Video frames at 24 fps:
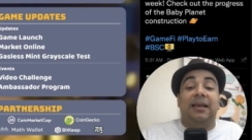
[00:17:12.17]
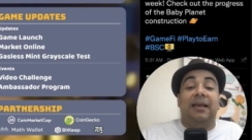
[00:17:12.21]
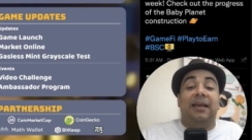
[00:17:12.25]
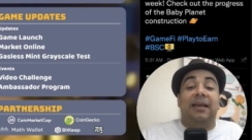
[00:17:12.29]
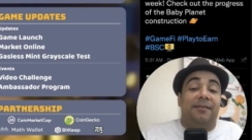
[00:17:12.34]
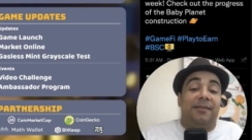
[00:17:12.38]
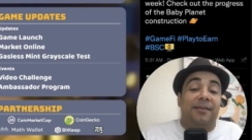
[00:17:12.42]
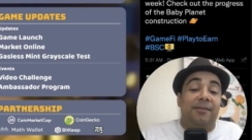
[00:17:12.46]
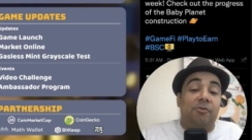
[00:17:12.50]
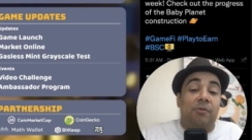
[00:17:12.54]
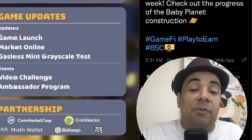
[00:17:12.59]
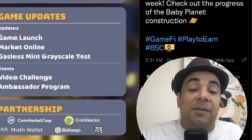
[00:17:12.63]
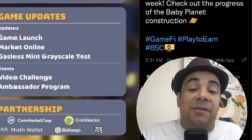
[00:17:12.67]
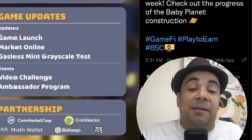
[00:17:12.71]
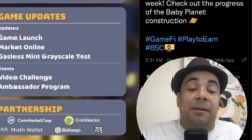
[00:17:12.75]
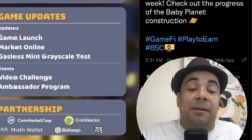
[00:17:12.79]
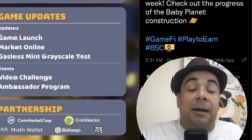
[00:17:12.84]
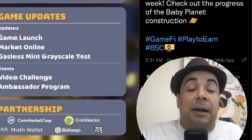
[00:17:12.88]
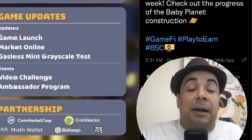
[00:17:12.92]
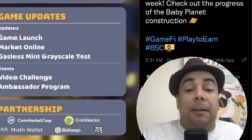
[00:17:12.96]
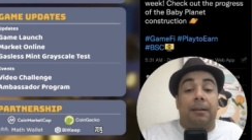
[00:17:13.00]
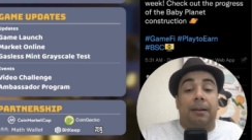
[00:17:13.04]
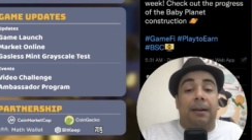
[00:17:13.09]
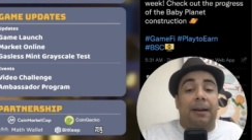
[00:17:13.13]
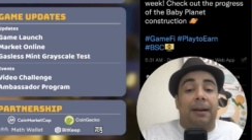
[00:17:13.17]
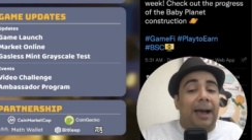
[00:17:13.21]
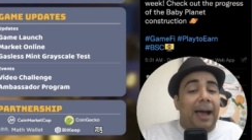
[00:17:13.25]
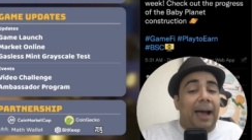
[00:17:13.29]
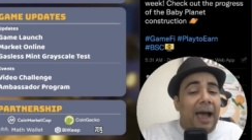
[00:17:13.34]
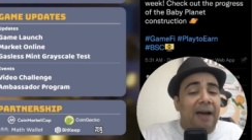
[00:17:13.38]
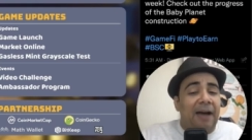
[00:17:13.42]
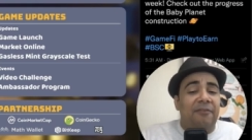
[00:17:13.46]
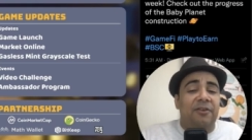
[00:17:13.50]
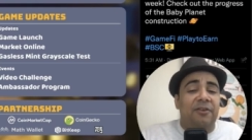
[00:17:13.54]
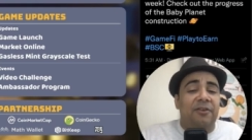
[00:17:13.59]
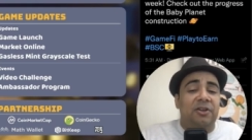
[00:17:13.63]
This was the
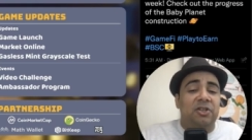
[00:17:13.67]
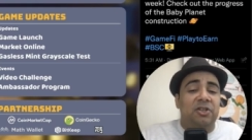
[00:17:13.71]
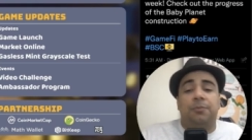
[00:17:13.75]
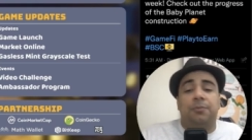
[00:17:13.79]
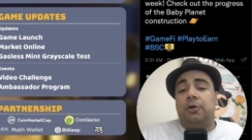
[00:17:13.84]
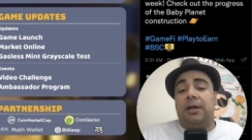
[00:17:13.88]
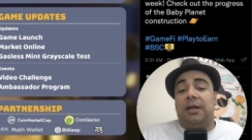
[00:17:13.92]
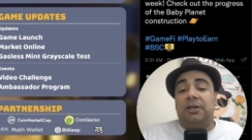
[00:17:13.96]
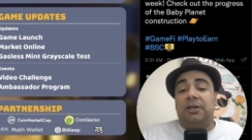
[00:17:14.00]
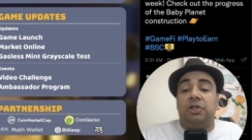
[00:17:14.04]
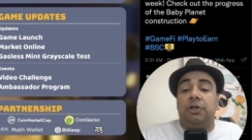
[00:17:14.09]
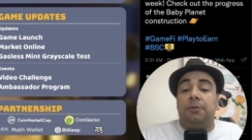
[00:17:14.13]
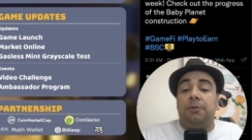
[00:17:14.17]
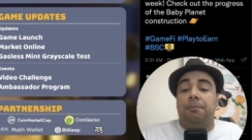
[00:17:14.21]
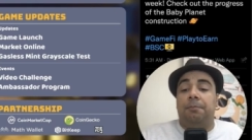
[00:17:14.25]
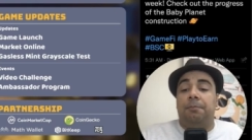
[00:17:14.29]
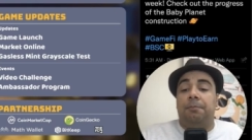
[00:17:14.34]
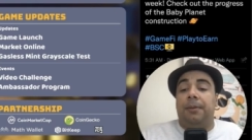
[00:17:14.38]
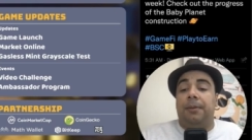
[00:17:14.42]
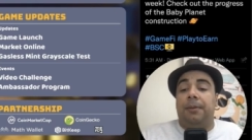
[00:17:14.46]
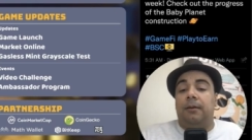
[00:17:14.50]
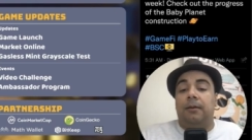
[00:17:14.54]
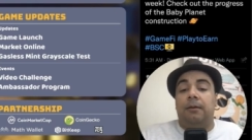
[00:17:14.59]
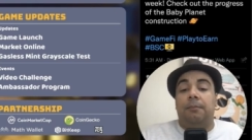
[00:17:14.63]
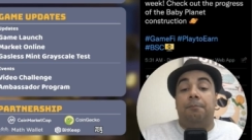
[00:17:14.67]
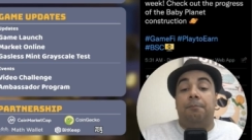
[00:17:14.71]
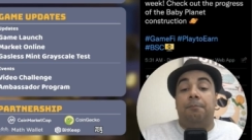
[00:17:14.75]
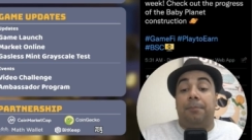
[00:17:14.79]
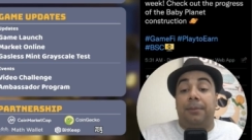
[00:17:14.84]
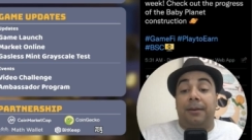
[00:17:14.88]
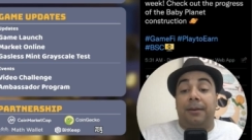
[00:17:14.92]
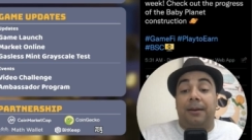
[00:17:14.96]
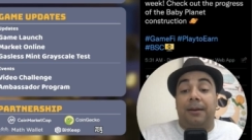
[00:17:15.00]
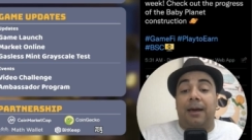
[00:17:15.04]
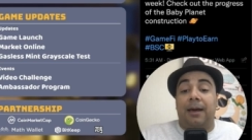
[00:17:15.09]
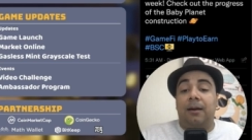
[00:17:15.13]
average production per
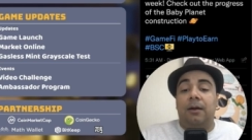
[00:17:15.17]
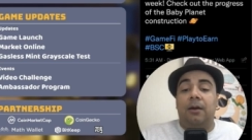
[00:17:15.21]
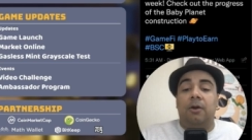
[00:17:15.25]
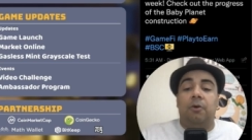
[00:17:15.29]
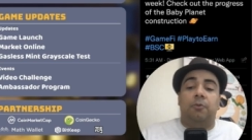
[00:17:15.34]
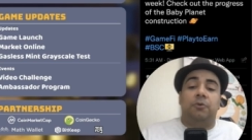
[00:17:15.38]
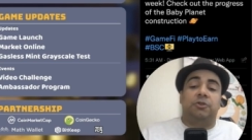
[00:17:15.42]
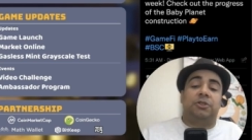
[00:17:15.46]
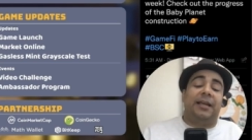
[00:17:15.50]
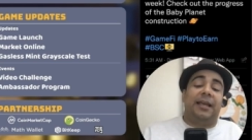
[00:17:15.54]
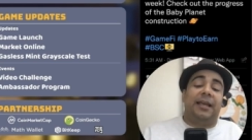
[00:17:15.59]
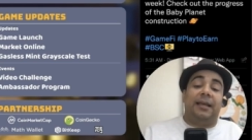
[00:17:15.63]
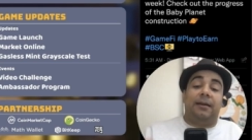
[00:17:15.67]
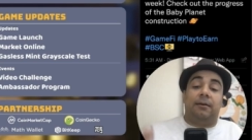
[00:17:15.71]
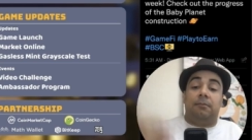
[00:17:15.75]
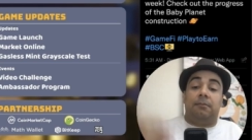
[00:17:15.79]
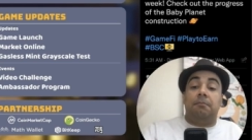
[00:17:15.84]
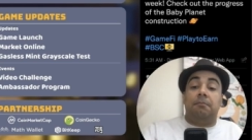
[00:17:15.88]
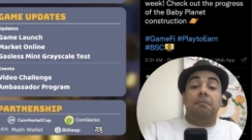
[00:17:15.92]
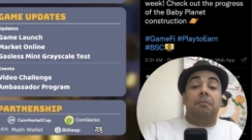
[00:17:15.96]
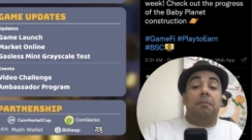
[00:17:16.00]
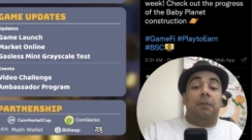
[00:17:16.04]
block, which again,